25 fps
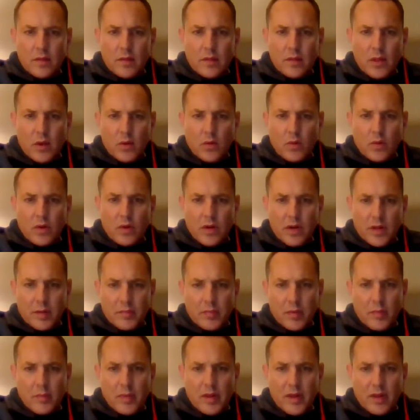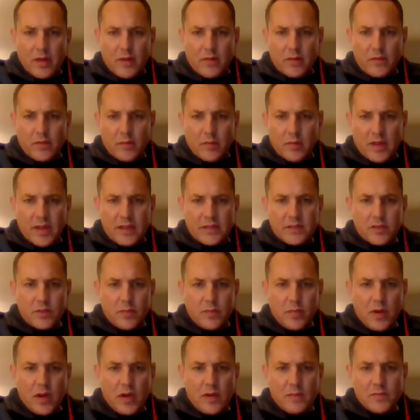lower and upper bound from the last
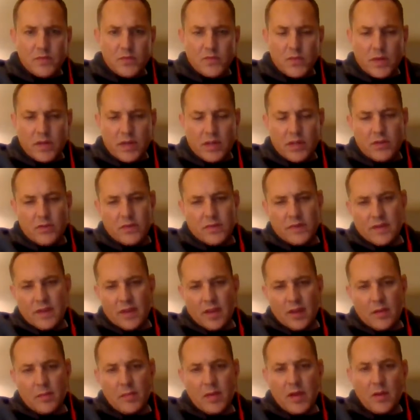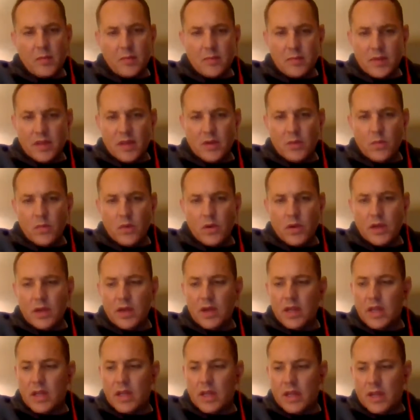two problems, what can you say about
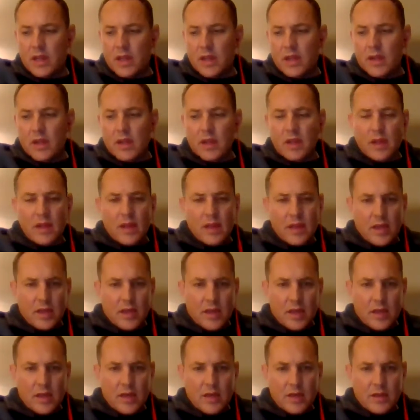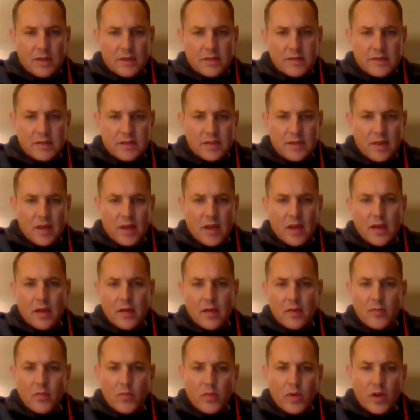B1? And it is,
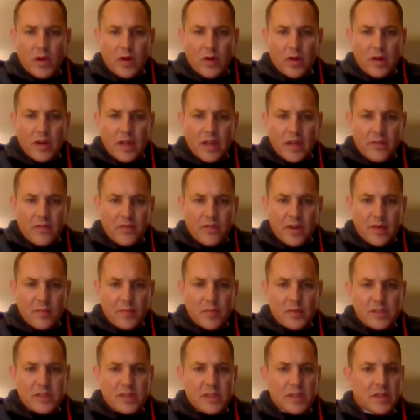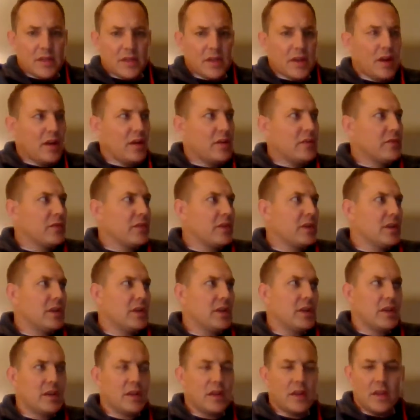we are 95%
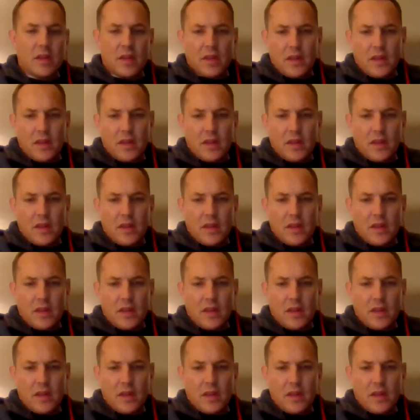confident